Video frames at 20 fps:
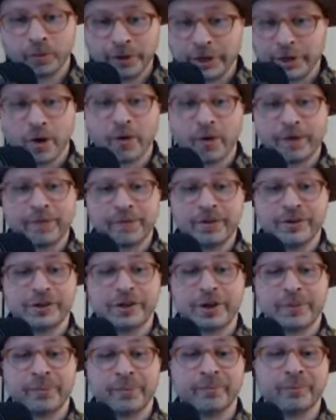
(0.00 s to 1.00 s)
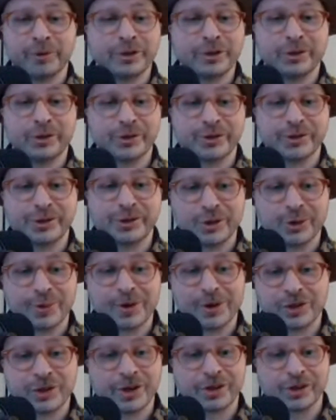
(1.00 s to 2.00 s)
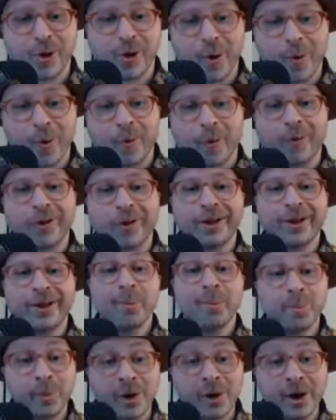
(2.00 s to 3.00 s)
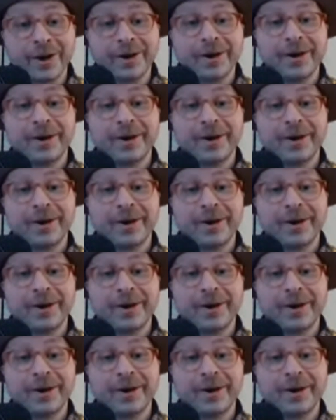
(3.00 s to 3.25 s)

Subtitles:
They don't have the same resource situation as a whole. But